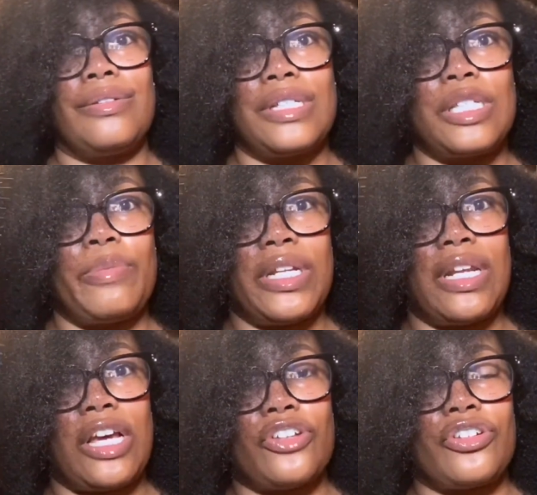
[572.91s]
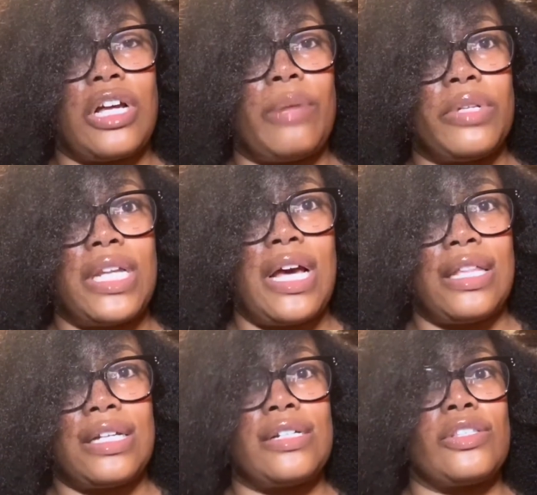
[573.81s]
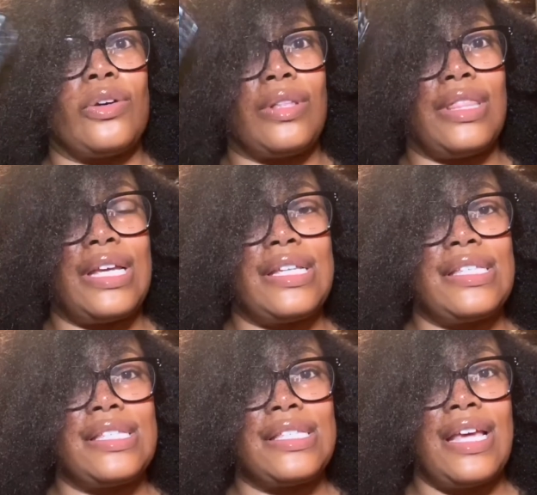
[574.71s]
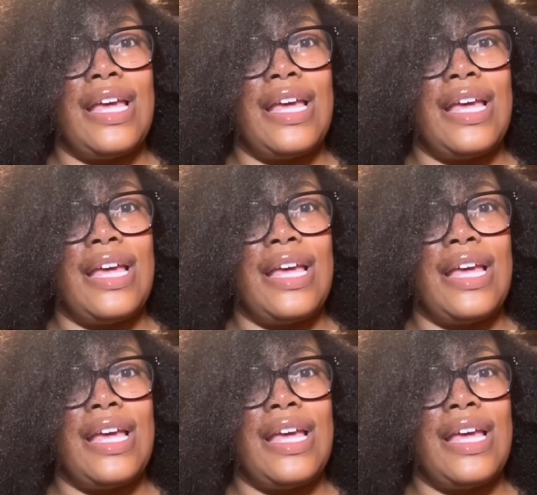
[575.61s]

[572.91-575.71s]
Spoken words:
spend an extra couple of dollars on this.